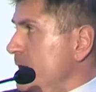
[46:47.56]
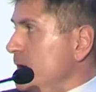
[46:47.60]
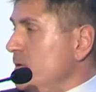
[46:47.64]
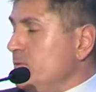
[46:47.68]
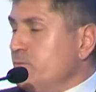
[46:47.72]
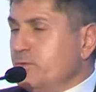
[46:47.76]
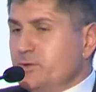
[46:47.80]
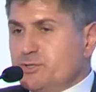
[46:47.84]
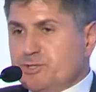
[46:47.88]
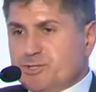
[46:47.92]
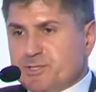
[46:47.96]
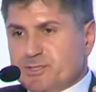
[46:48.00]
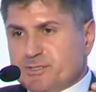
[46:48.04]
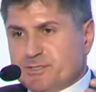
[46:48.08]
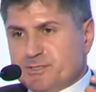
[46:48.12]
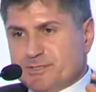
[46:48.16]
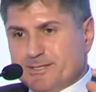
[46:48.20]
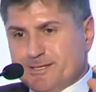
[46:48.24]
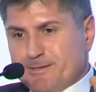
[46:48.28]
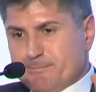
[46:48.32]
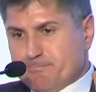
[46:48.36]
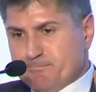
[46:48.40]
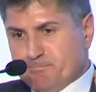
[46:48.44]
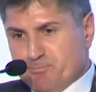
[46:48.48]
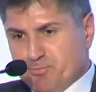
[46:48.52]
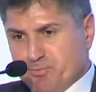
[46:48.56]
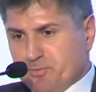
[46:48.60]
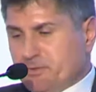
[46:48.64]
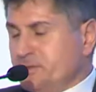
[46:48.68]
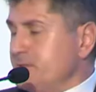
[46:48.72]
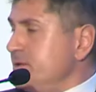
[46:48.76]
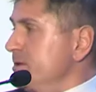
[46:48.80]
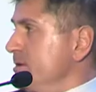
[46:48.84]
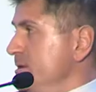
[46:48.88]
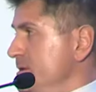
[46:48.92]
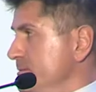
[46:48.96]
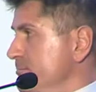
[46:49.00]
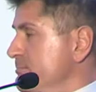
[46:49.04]
which is
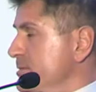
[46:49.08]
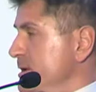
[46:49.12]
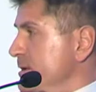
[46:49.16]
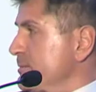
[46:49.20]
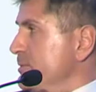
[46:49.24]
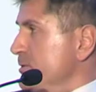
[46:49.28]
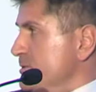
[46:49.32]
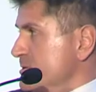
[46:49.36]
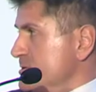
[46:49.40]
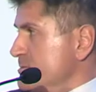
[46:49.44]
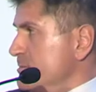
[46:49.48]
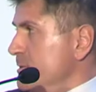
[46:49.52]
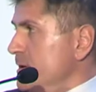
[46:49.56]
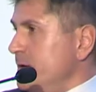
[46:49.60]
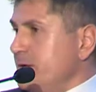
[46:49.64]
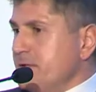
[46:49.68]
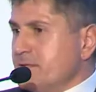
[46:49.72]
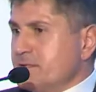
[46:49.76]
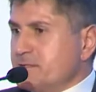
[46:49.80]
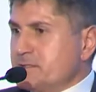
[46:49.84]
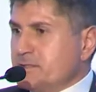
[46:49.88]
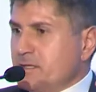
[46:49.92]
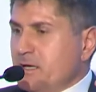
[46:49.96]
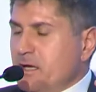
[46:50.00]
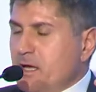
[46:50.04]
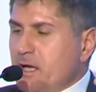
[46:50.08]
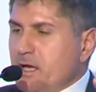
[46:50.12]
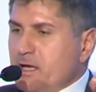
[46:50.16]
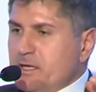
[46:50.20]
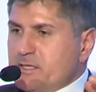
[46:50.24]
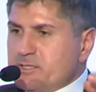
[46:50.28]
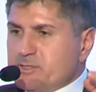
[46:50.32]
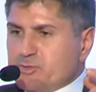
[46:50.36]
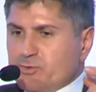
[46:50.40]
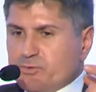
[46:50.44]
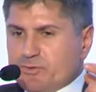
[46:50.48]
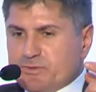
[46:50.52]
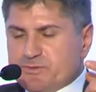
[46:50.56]
imprinted in people's mm-hmm. minds.
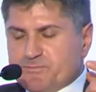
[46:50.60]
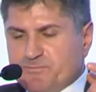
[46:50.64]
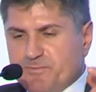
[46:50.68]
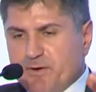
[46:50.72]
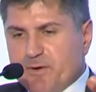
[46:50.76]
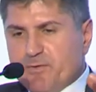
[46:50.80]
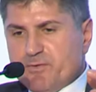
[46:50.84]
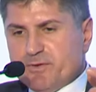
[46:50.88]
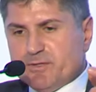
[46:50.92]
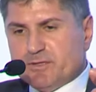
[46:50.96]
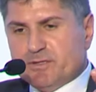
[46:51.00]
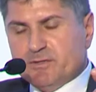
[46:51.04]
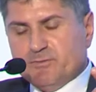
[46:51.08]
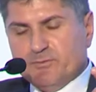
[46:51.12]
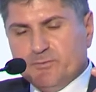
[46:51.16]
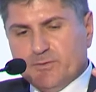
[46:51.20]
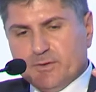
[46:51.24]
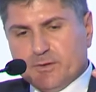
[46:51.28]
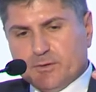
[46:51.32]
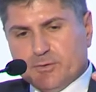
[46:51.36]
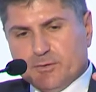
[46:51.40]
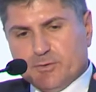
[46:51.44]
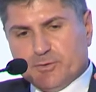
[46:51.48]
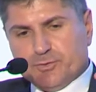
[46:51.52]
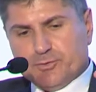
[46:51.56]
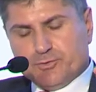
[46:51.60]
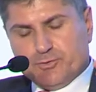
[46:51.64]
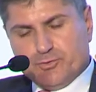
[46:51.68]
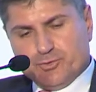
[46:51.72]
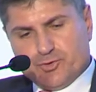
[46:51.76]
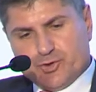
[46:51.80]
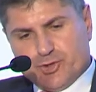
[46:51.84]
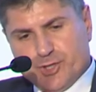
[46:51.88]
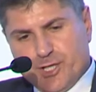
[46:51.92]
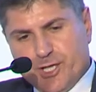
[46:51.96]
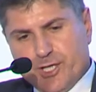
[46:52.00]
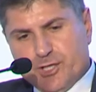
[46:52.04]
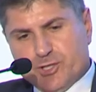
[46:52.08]
So it's very difficult to
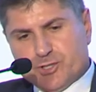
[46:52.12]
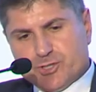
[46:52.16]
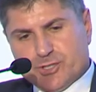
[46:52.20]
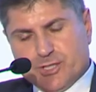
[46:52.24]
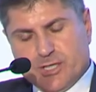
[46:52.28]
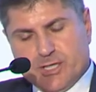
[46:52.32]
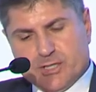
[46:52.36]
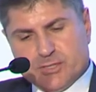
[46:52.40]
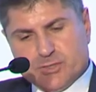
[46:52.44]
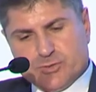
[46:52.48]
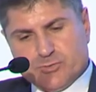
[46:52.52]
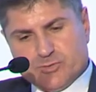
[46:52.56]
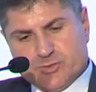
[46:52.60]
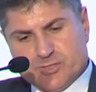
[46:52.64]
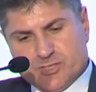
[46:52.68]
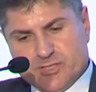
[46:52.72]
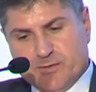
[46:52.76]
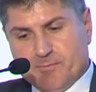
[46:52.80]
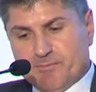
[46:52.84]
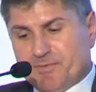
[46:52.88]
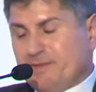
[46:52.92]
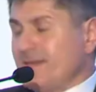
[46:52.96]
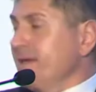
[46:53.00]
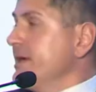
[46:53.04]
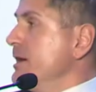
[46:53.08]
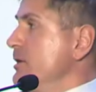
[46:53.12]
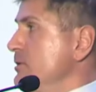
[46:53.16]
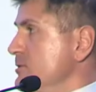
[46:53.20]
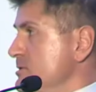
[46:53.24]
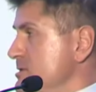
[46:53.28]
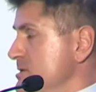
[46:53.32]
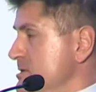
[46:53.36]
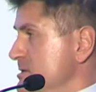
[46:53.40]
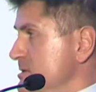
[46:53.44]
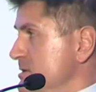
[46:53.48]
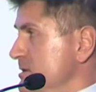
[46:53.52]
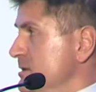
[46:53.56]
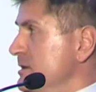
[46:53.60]
change that to something
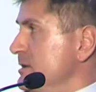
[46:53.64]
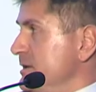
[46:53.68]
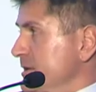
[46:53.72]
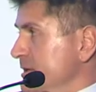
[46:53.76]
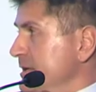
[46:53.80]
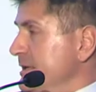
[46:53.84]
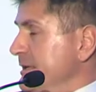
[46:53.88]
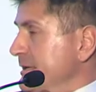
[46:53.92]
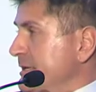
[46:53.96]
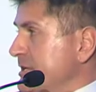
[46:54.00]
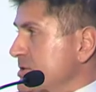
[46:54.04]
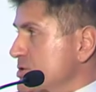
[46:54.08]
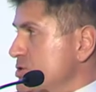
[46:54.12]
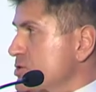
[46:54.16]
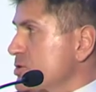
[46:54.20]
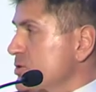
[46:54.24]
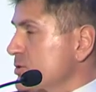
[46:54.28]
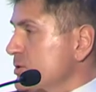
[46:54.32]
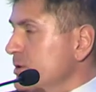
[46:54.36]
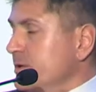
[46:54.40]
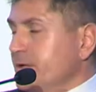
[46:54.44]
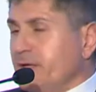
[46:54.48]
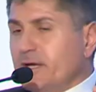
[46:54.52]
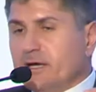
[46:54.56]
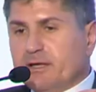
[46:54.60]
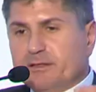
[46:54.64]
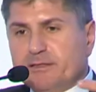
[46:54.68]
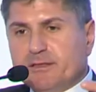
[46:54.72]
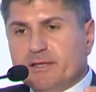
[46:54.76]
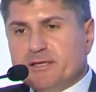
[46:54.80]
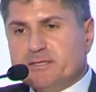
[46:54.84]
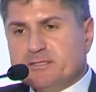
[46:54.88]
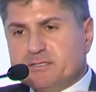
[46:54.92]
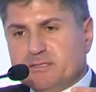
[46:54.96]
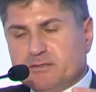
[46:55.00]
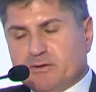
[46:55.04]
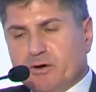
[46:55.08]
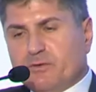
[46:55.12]
else externally,
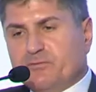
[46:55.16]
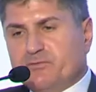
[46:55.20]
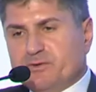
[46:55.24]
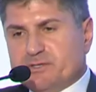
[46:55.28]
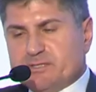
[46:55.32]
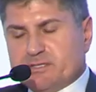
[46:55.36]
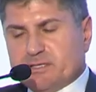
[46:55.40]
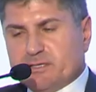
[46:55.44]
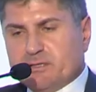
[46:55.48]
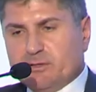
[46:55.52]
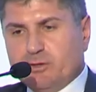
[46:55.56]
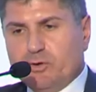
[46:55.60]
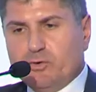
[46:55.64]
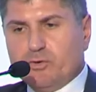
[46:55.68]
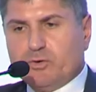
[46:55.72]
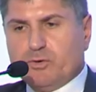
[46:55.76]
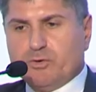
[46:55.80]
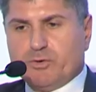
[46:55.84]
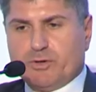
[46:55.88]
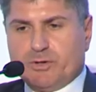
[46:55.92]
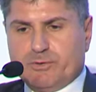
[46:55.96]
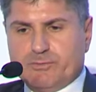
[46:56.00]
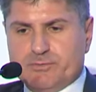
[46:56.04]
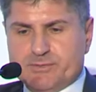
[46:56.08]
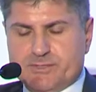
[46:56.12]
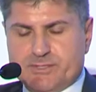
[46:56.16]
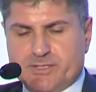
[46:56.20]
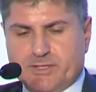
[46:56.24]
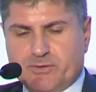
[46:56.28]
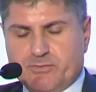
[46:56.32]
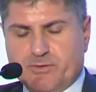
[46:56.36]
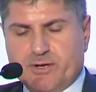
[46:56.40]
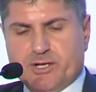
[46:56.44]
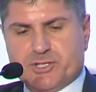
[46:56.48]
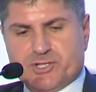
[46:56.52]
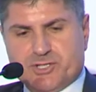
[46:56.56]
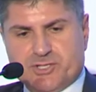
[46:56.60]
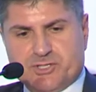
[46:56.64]
unless obviously the local currency
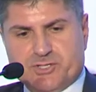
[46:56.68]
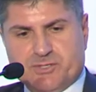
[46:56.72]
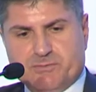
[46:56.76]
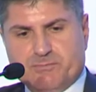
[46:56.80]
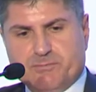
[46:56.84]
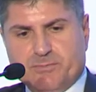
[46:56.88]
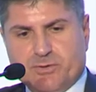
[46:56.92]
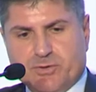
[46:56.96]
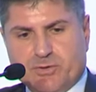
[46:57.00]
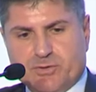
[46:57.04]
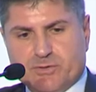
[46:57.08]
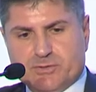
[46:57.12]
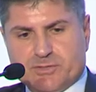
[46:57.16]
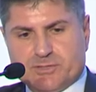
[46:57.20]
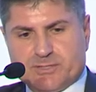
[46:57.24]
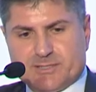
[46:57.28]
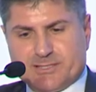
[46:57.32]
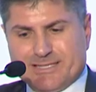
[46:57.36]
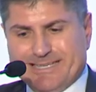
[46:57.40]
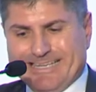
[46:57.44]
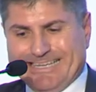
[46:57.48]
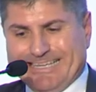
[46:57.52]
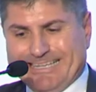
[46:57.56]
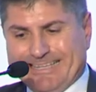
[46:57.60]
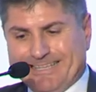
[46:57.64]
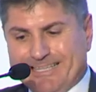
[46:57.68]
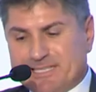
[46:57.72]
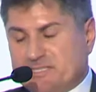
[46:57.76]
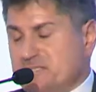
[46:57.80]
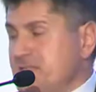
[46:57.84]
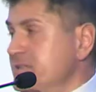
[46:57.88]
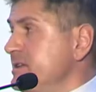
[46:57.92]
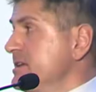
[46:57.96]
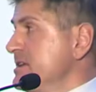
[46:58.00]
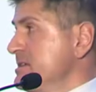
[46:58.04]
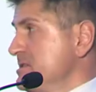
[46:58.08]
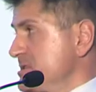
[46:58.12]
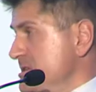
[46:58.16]
crashes and burns and
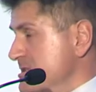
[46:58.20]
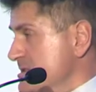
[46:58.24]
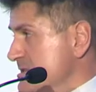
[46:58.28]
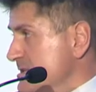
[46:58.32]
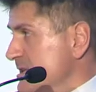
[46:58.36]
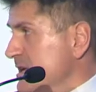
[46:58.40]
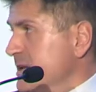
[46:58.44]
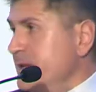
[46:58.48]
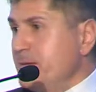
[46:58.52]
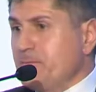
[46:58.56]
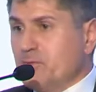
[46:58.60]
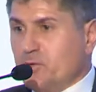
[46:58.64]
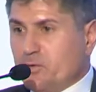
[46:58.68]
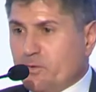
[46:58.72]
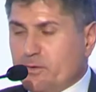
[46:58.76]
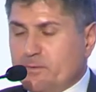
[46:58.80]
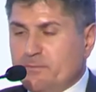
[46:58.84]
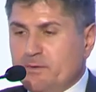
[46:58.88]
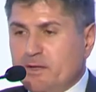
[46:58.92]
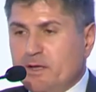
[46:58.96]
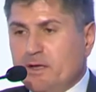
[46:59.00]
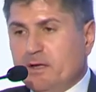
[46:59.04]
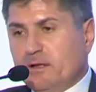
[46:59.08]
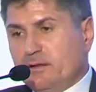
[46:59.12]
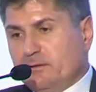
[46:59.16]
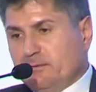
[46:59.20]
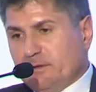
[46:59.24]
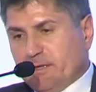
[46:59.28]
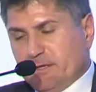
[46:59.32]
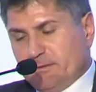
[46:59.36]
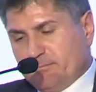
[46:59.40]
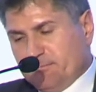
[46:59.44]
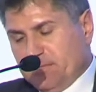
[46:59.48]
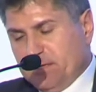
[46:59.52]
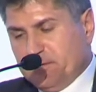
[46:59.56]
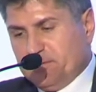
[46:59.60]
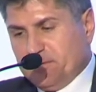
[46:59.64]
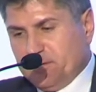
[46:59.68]
doesn't exist anymore, like
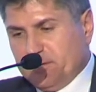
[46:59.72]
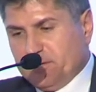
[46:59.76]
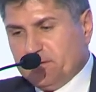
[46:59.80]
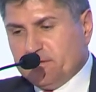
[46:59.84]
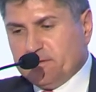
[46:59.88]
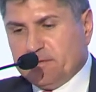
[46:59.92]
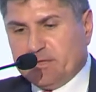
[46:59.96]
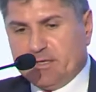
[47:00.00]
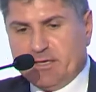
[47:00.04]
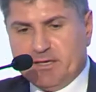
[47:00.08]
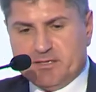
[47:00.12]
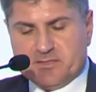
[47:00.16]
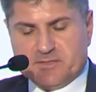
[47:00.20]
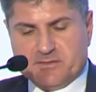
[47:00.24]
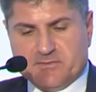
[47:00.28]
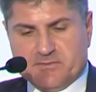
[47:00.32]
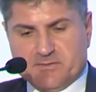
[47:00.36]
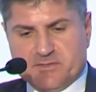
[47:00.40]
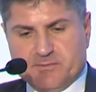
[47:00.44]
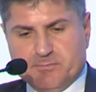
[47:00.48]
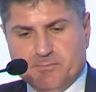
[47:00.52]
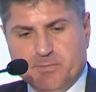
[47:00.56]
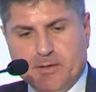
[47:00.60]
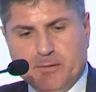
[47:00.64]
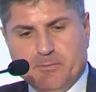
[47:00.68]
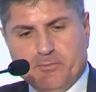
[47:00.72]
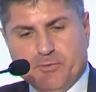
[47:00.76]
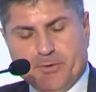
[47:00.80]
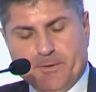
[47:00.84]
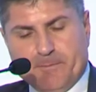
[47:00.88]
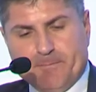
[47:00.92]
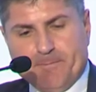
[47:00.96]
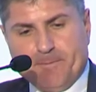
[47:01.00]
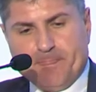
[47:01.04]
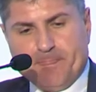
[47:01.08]
maybe the case of Zimbabwe.